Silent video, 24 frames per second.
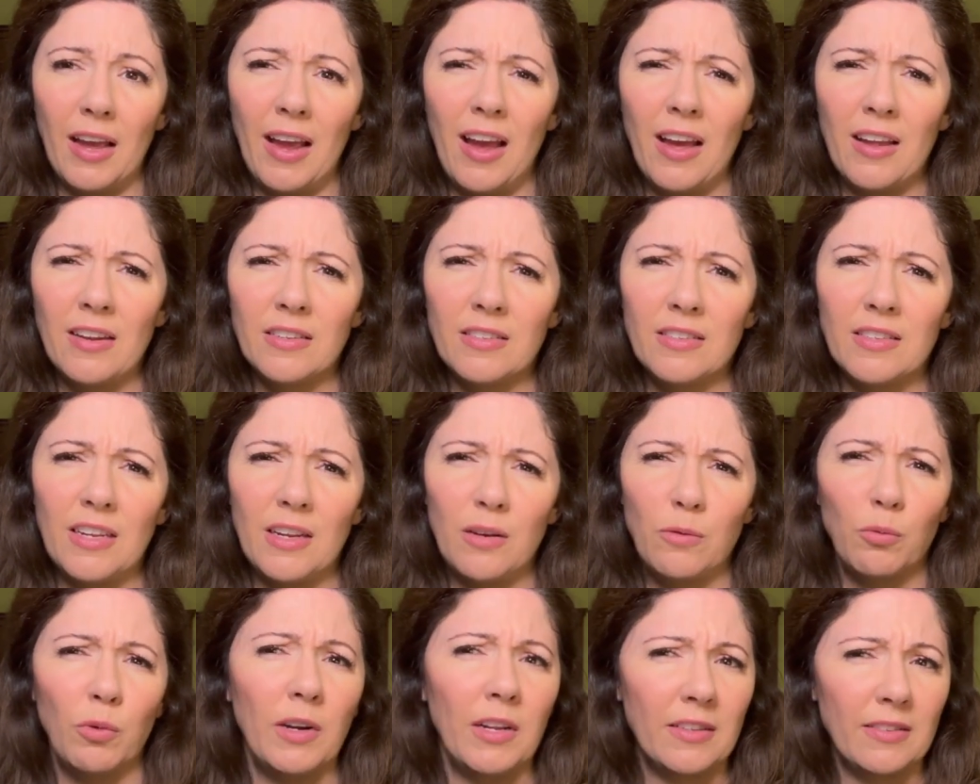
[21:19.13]
I hadn't
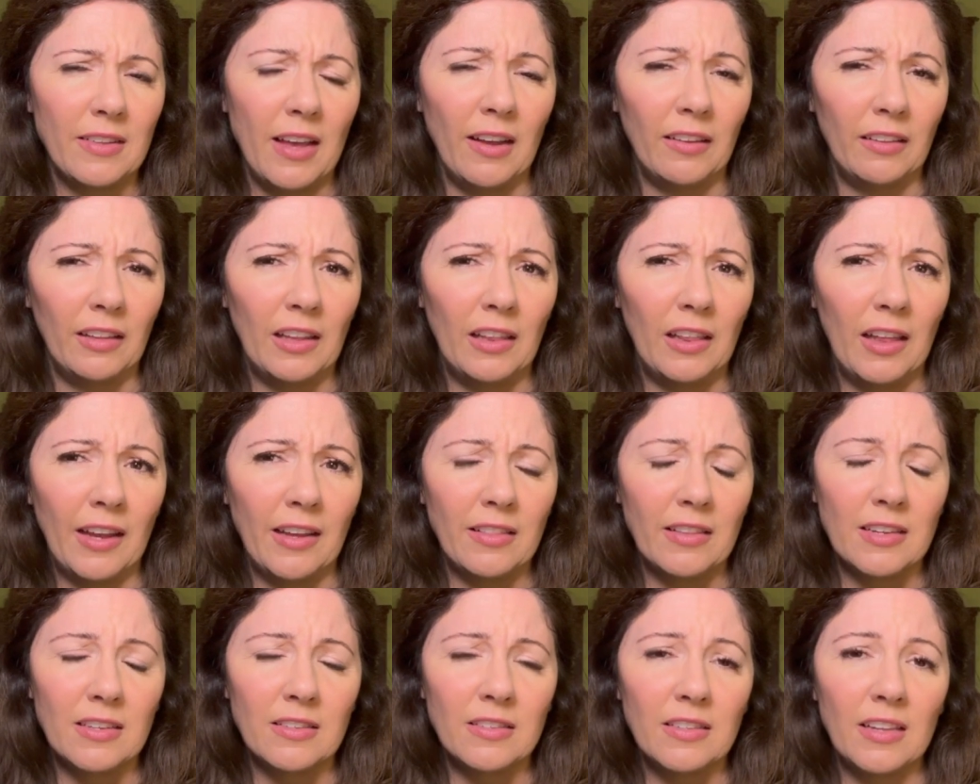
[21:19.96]
seen one exactly like
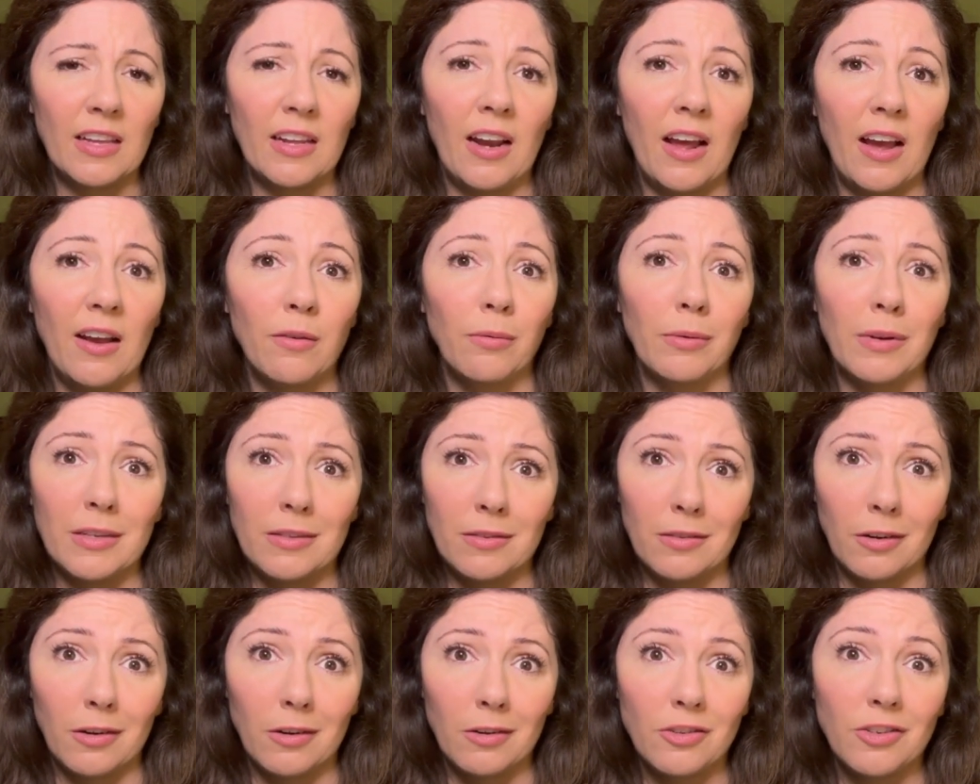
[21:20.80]
this and I
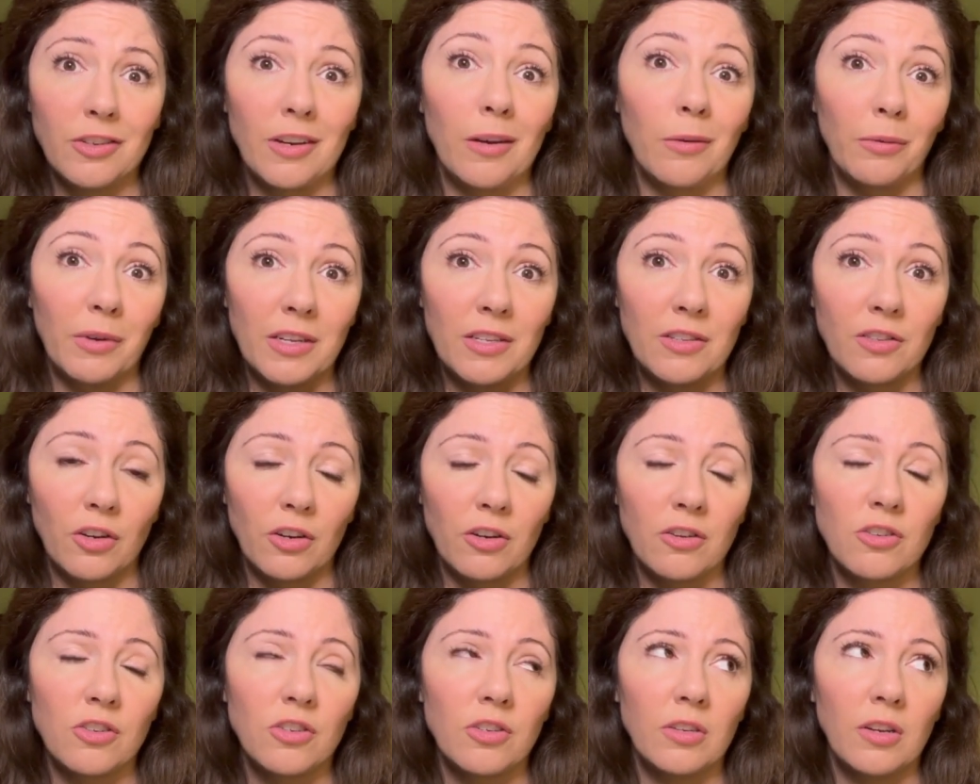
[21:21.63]
researched and
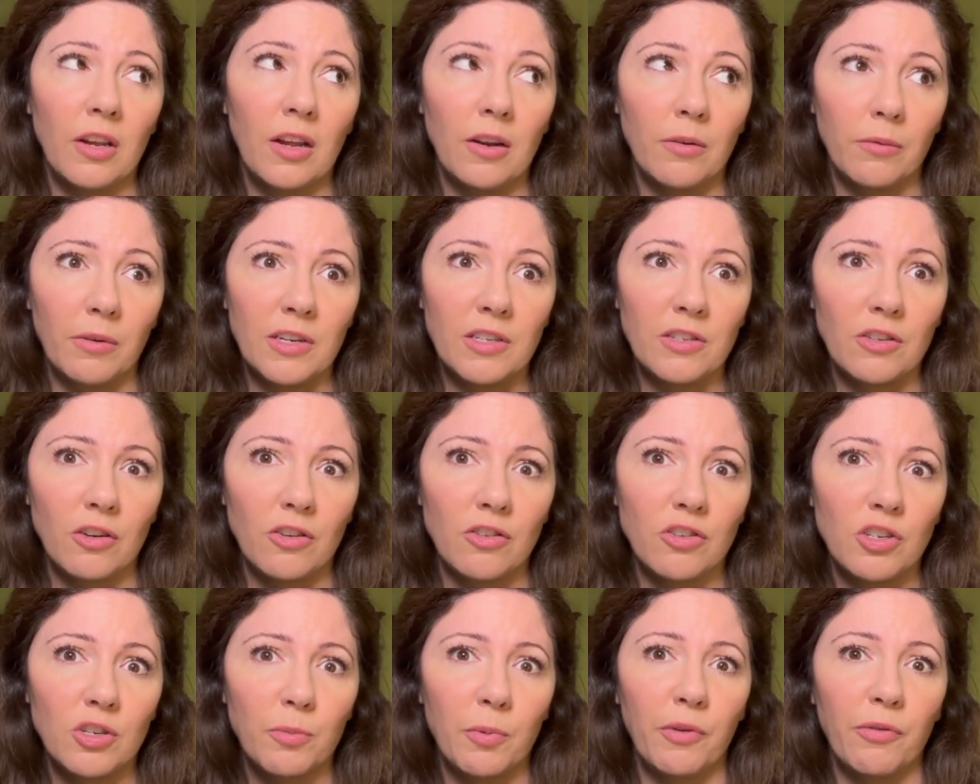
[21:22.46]
researched and
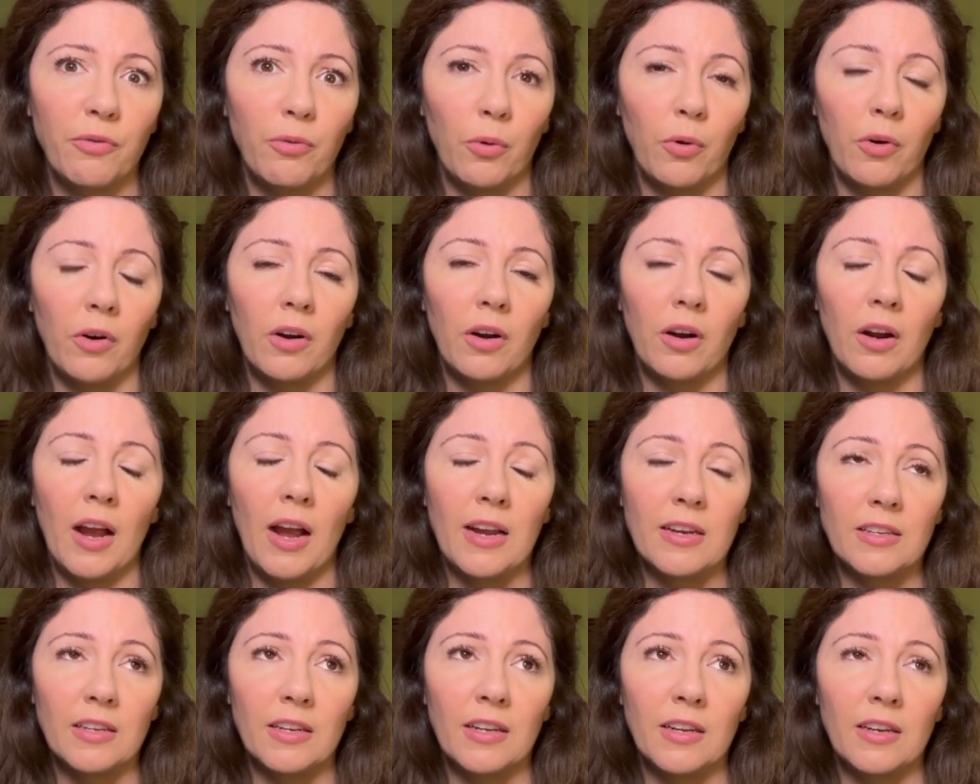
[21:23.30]
researched before
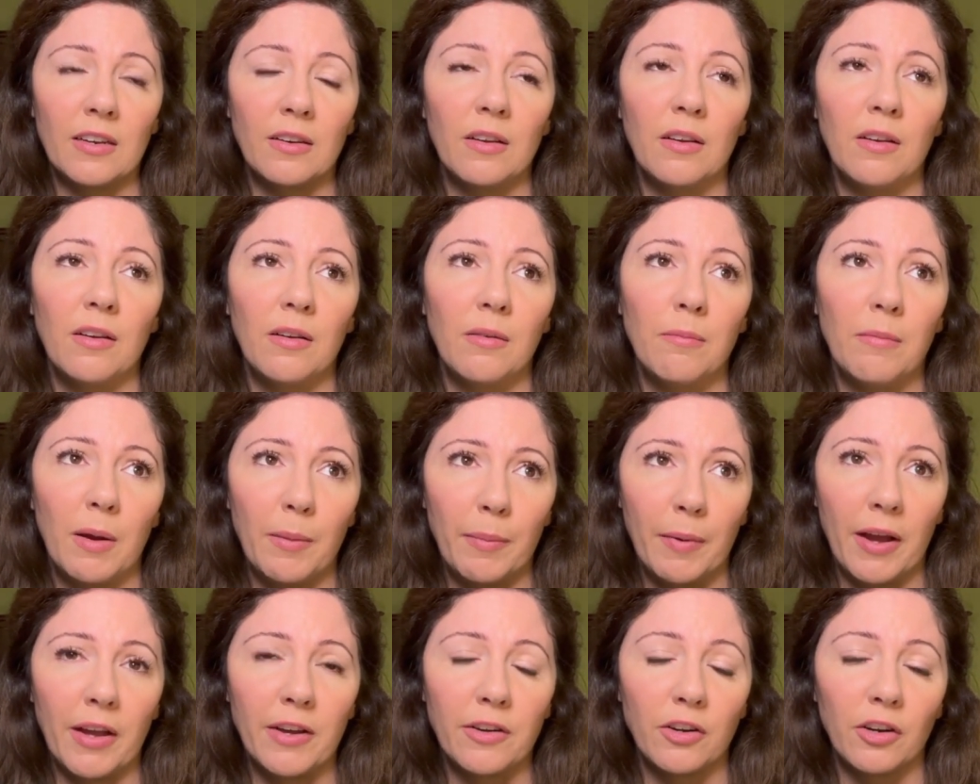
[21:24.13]
I did my
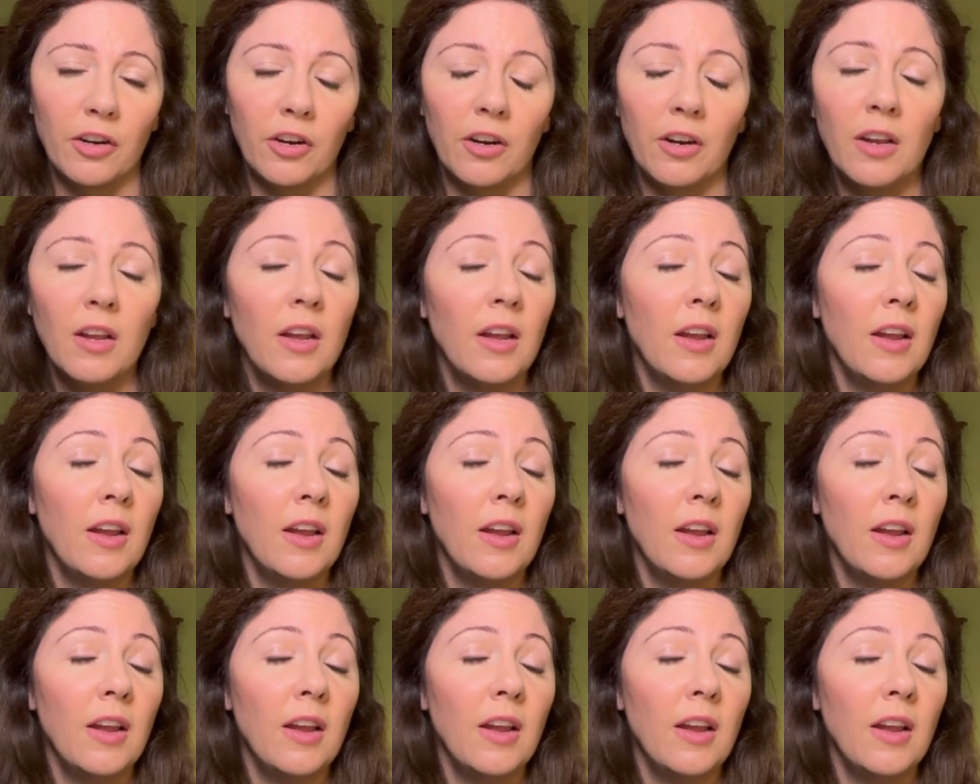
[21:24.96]
binder.